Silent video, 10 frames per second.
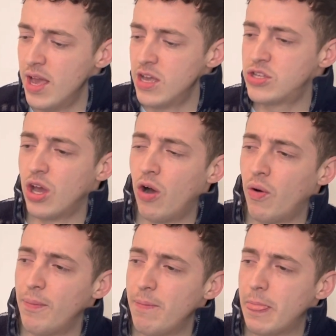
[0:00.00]

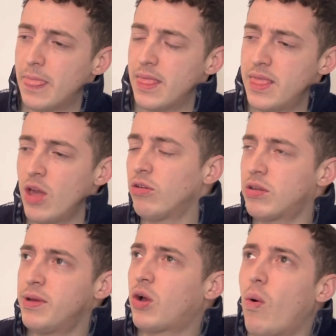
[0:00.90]
So, the
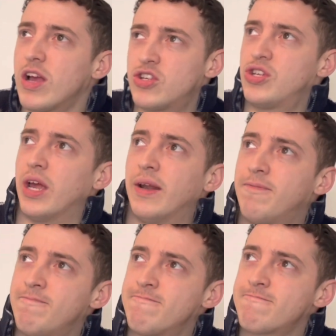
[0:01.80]
ultimate question,
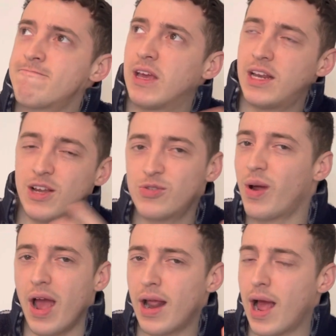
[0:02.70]
and here's what
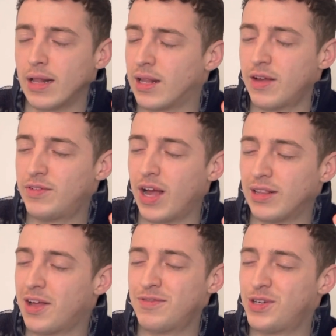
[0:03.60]
I, I loved I
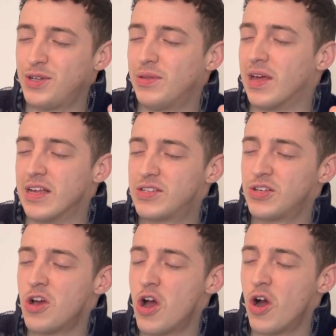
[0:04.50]
love to do this.
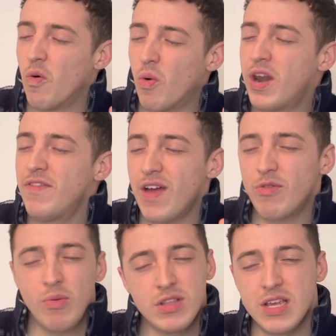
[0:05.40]
What if
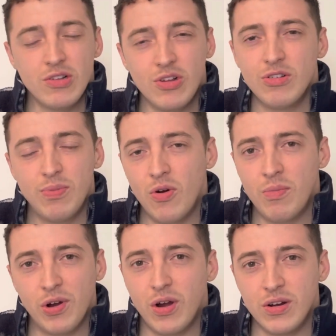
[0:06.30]
everyone sells all their
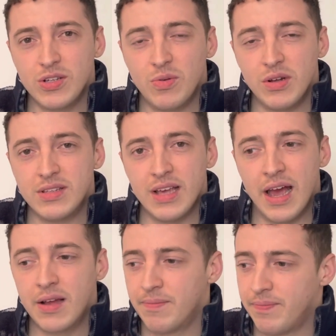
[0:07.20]
Pokemon cards at once,
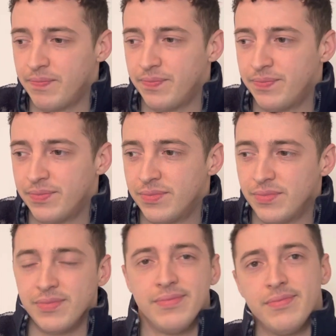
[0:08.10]
Zach?
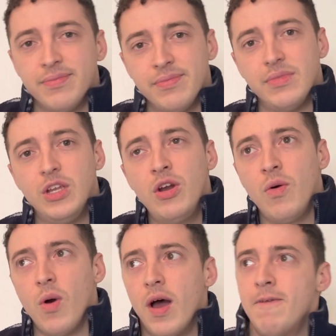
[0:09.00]
You know
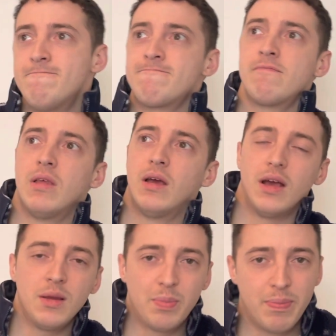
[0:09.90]
what? I
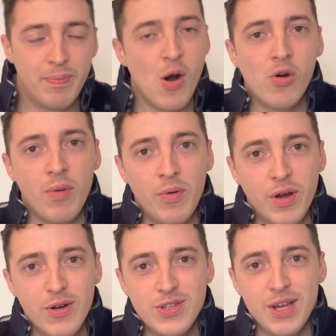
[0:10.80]
think Pokemon will go
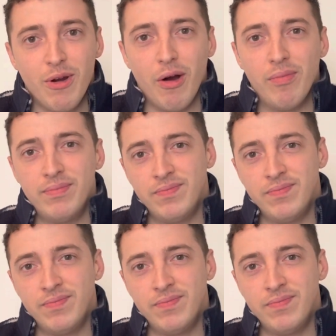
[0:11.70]
to zero.